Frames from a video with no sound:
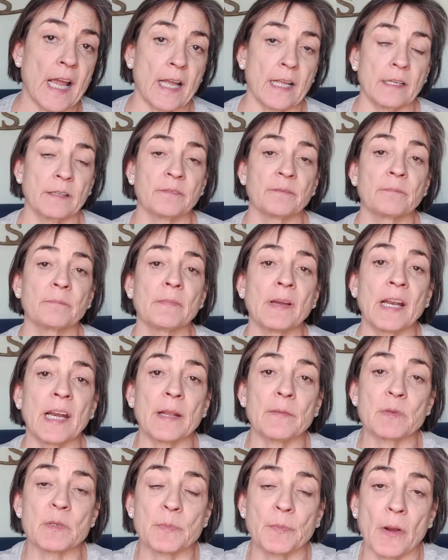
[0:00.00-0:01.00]
Hi, my
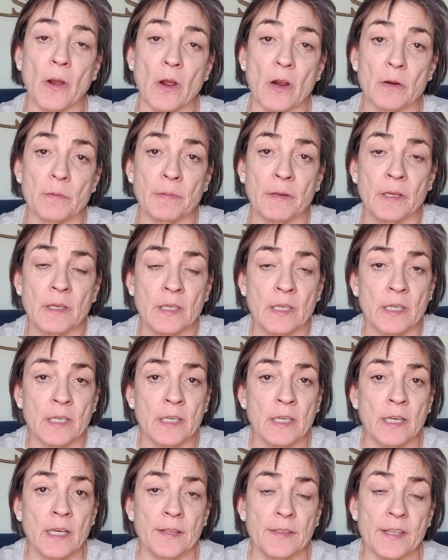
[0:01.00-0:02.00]
name's Barb.
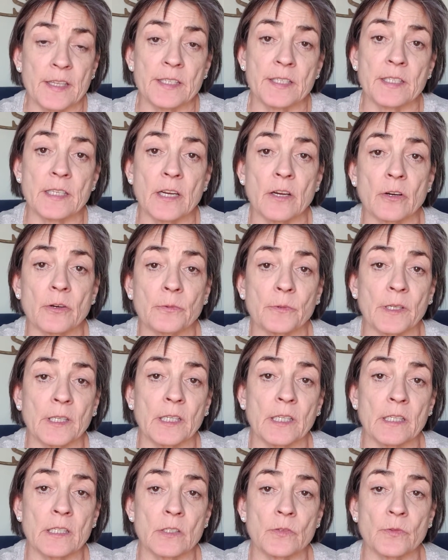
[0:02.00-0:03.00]
This tarot
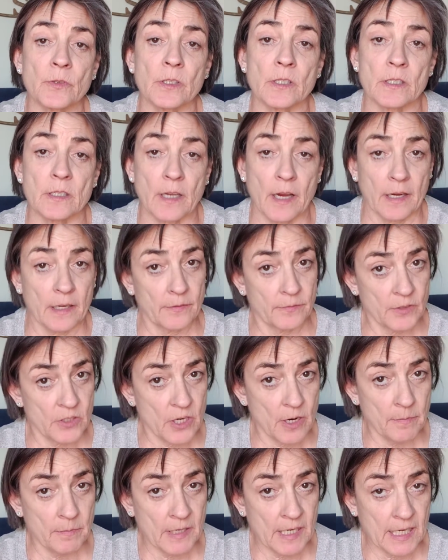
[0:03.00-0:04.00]
reading is for the sign of
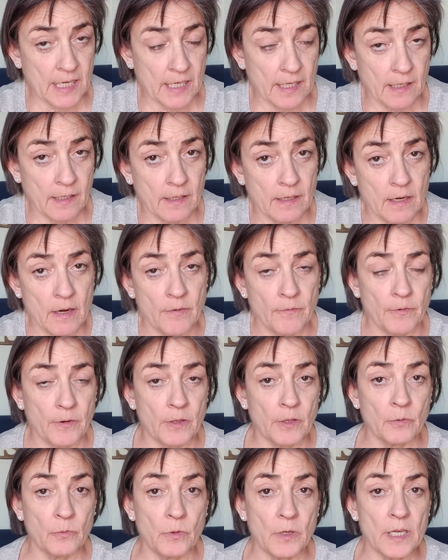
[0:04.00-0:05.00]
Gemini
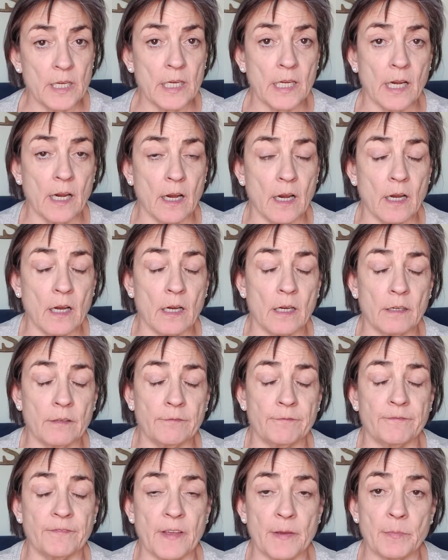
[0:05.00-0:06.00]
for the week
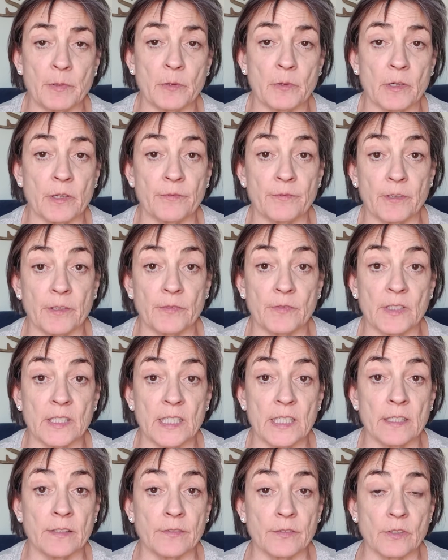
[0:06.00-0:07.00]
of February
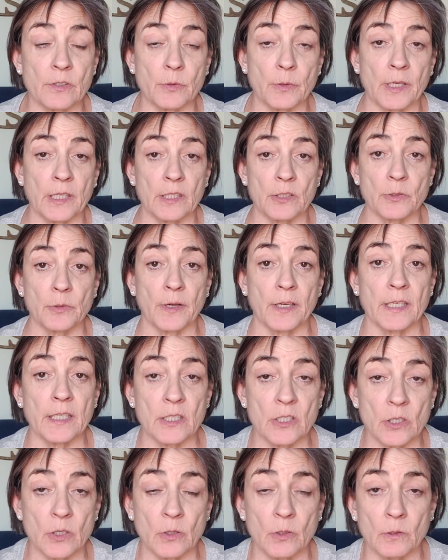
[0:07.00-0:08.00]
15th,
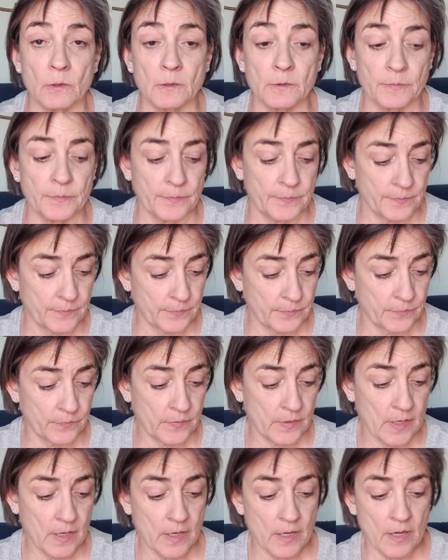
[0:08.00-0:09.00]
2022.
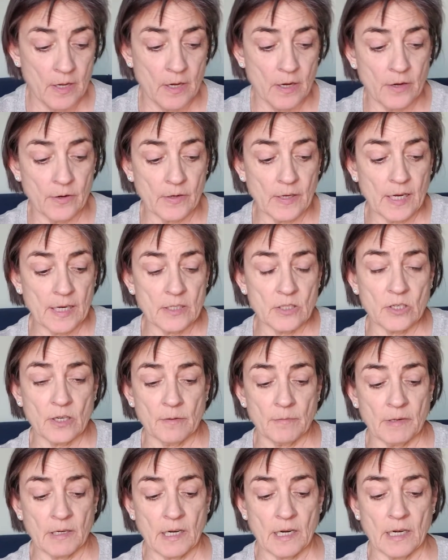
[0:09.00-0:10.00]
Okay,
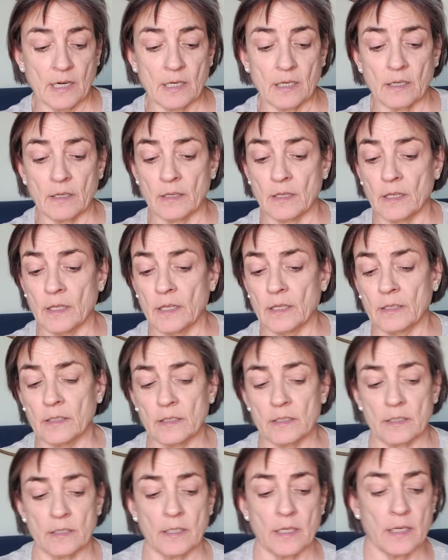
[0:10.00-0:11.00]
Gemini,
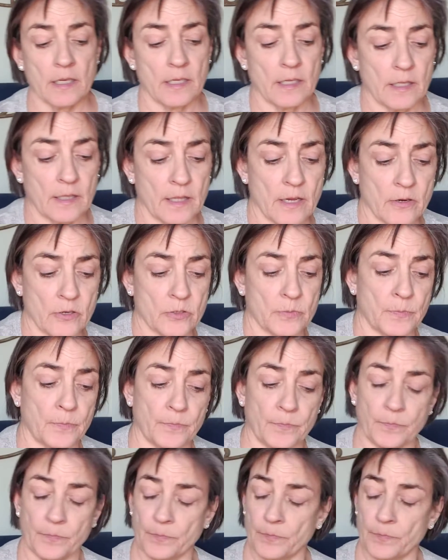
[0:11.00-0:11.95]
looks like there's